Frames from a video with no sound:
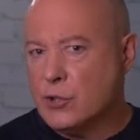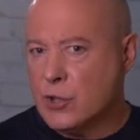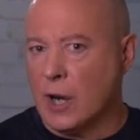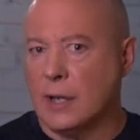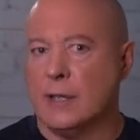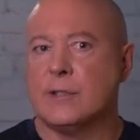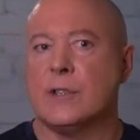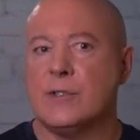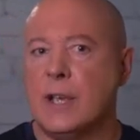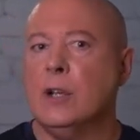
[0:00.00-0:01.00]
chart is the
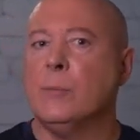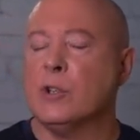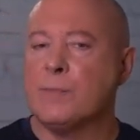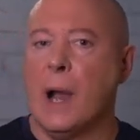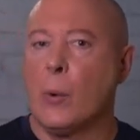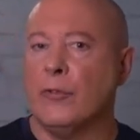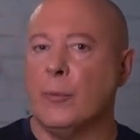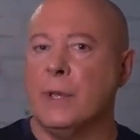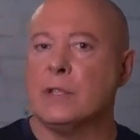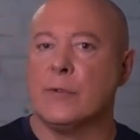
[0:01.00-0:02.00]
single most powerful
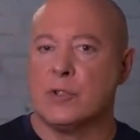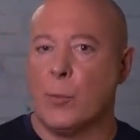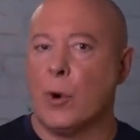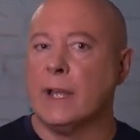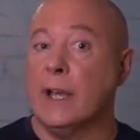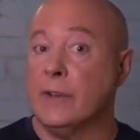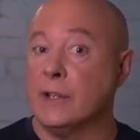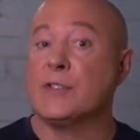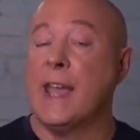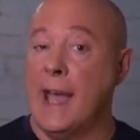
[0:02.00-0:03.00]
piece of supporting
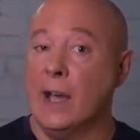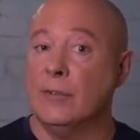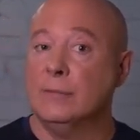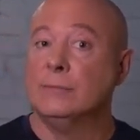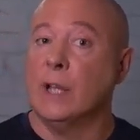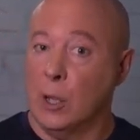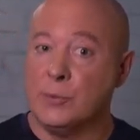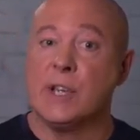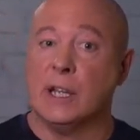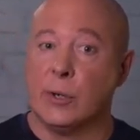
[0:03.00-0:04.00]
evidence they have to help
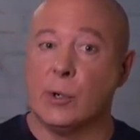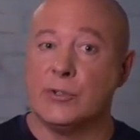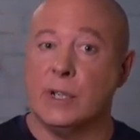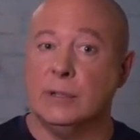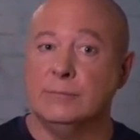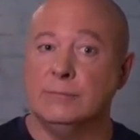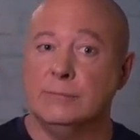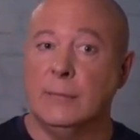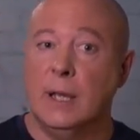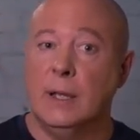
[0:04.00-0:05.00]
sell AeroSeal.
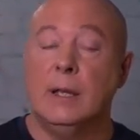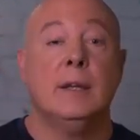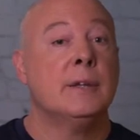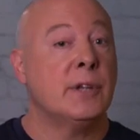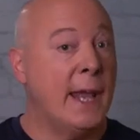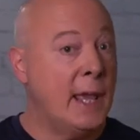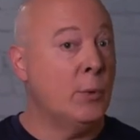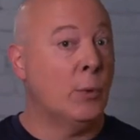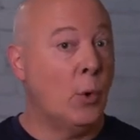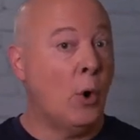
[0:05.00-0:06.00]
Today
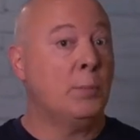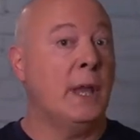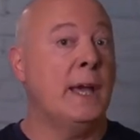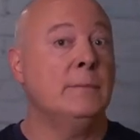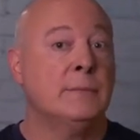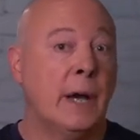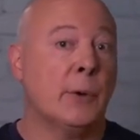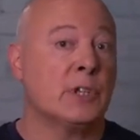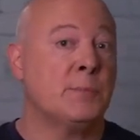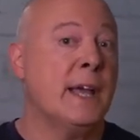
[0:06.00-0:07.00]
we'll role play how
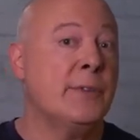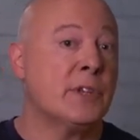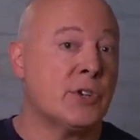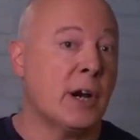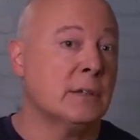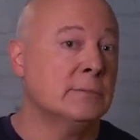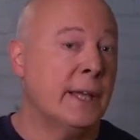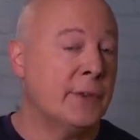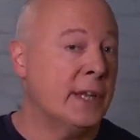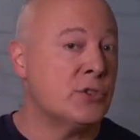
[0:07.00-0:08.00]
to explain the chart
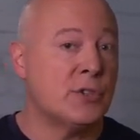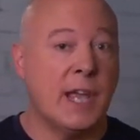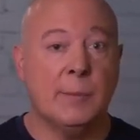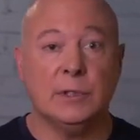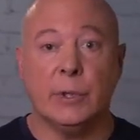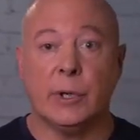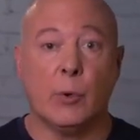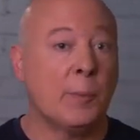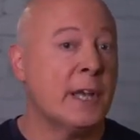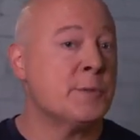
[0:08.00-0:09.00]
at the kitchen table during a
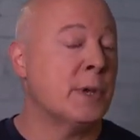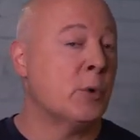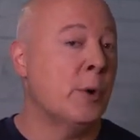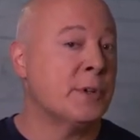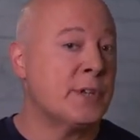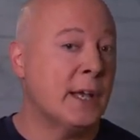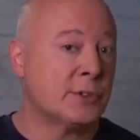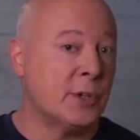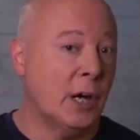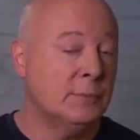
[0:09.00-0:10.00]
replacement equipment
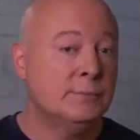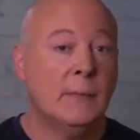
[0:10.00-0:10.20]
sales call.